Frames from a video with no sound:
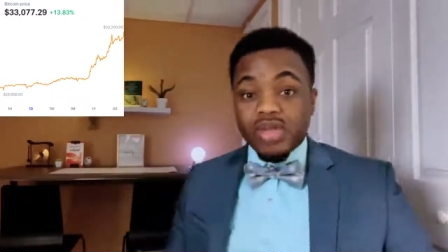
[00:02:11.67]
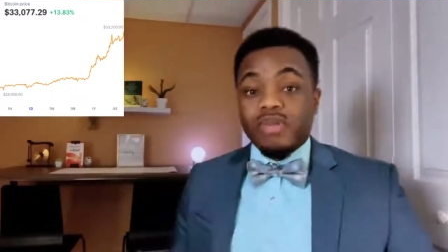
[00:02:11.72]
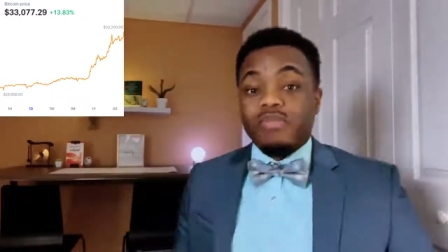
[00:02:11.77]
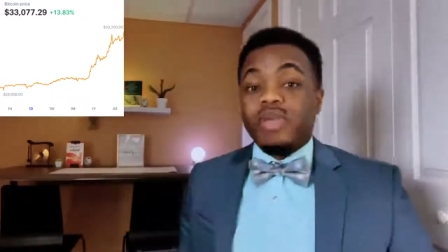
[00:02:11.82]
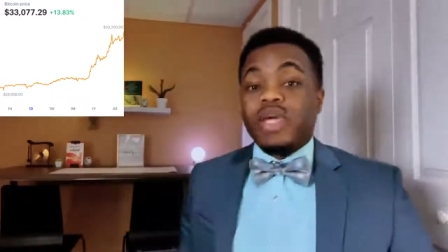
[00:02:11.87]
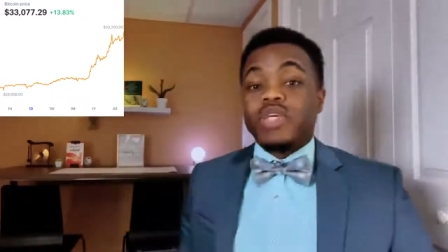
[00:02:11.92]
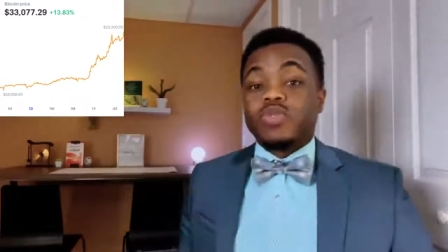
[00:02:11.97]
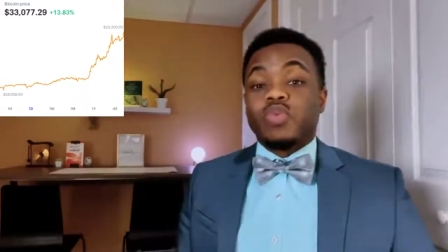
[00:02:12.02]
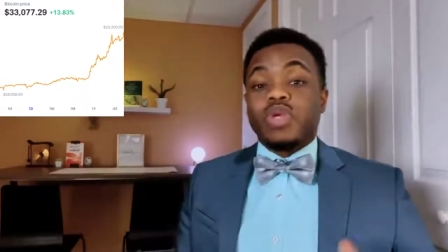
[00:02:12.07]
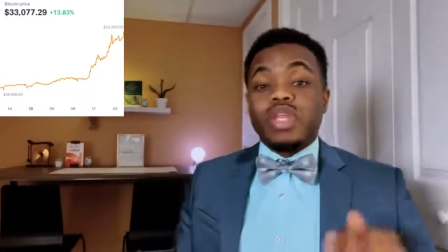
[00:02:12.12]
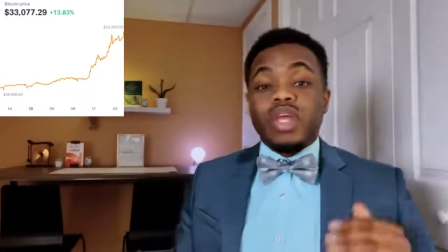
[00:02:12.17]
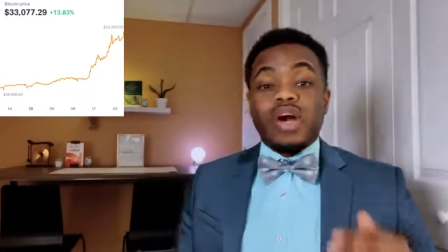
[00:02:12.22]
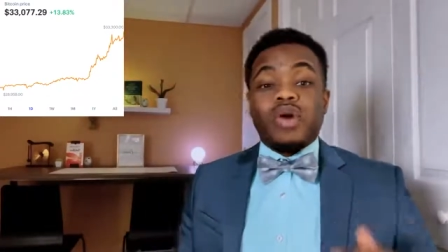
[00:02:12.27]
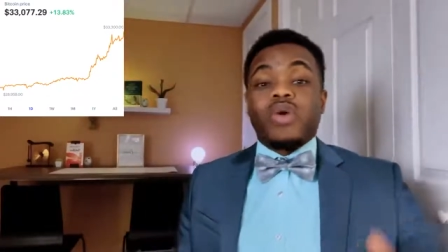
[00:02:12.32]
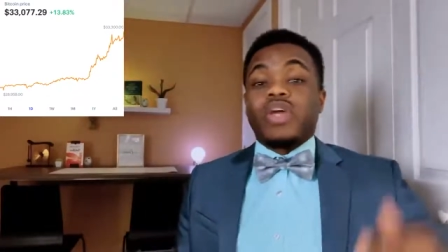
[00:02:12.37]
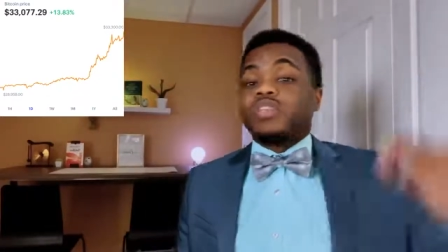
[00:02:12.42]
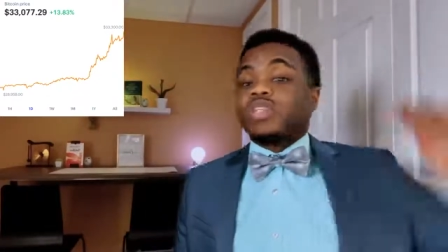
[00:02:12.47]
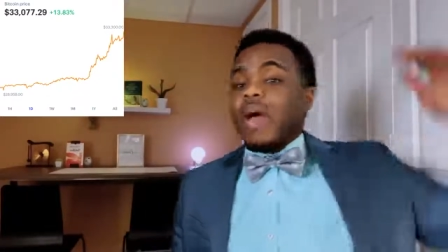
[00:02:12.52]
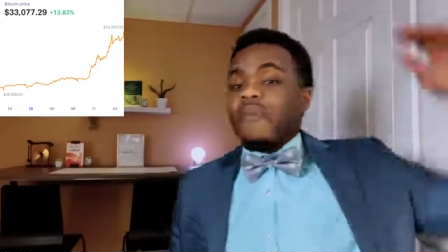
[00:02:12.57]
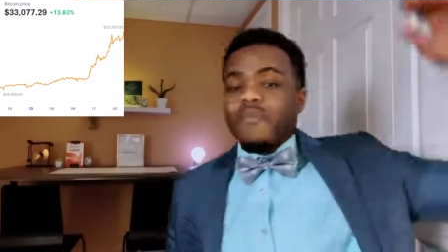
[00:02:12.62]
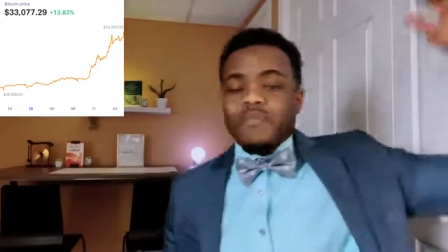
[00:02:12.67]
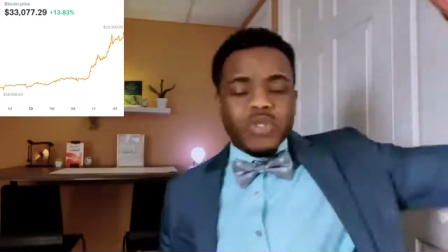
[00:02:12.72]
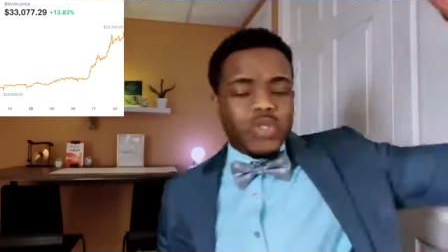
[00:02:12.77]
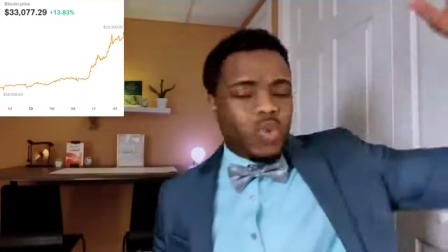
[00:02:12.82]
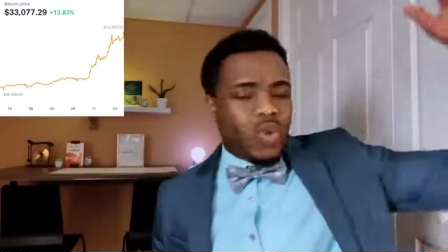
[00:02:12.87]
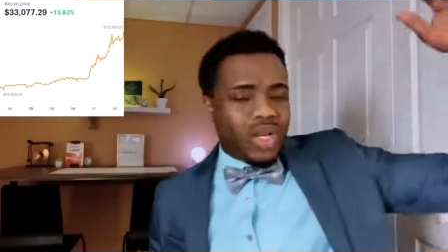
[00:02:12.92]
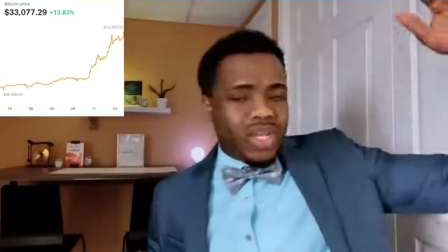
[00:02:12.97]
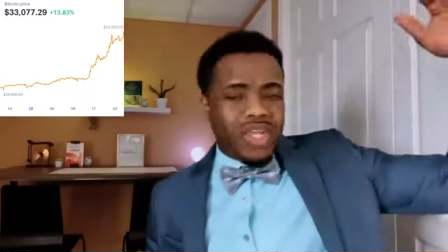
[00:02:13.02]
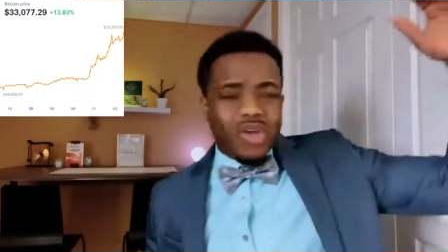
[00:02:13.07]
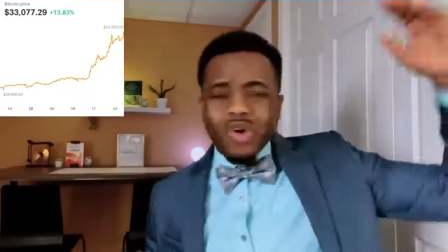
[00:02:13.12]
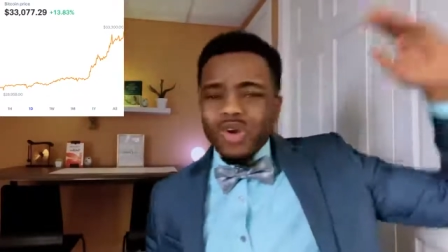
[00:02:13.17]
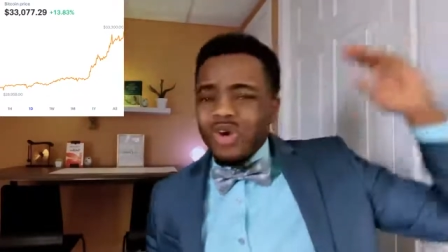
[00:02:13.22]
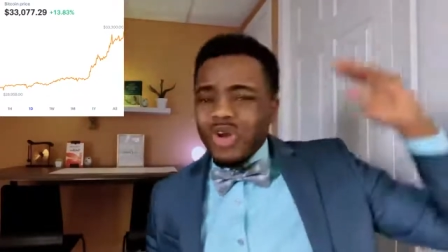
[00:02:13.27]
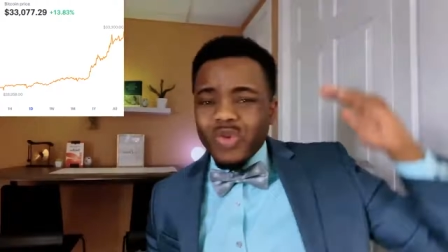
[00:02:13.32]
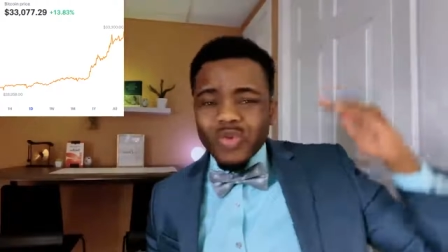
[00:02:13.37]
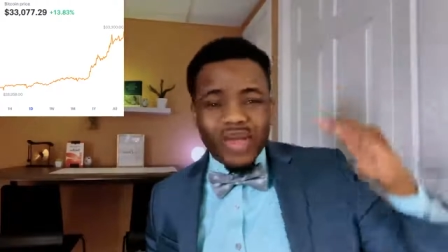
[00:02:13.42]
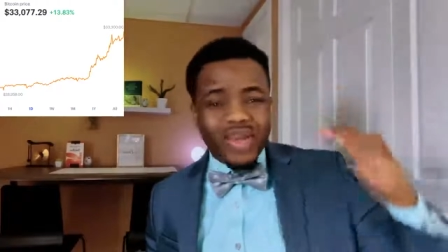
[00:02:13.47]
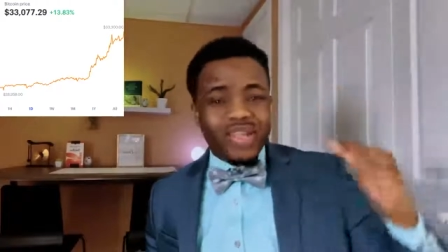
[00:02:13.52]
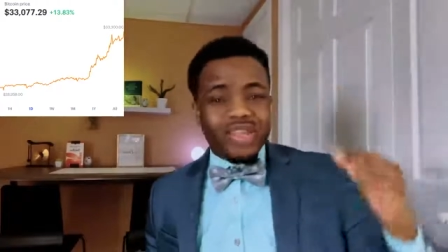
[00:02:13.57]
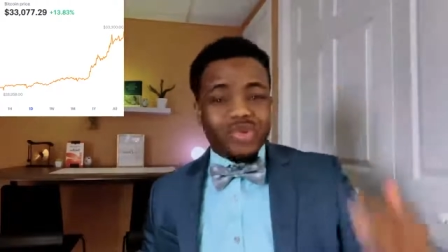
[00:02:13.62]
because we know it dropped from 20 all the
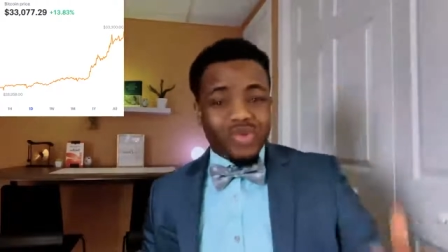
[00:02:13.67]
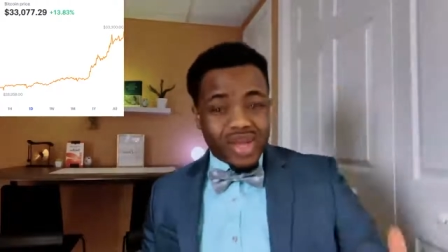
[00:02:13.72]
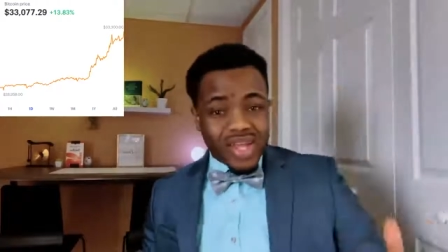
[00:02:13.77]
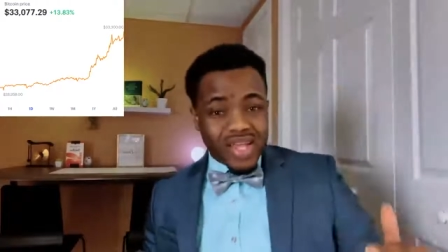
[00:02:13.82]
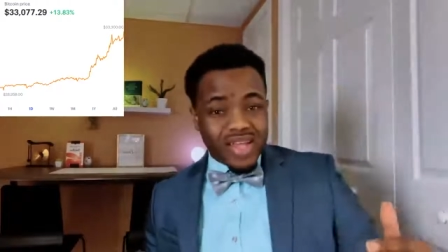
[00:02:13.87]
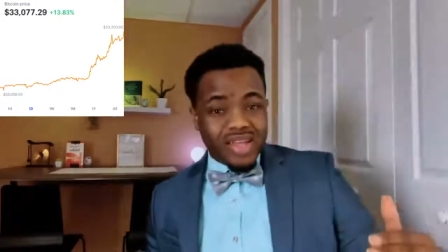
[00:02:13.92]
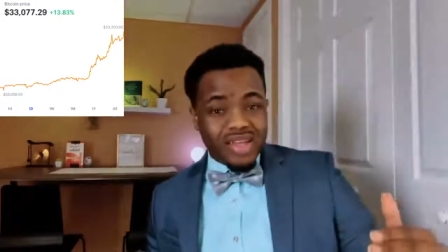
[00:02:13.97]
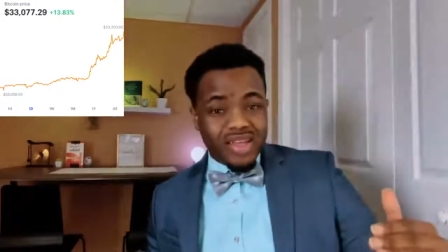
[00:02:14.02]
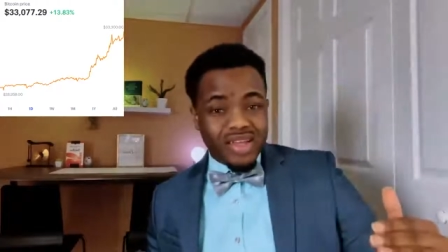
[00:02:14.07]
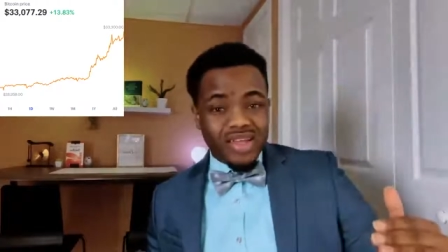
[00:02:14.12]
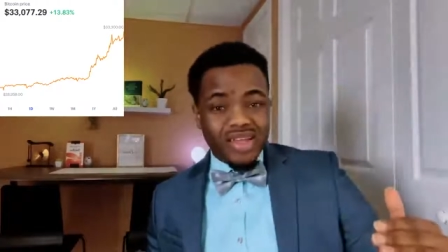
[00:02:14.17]
way to 3.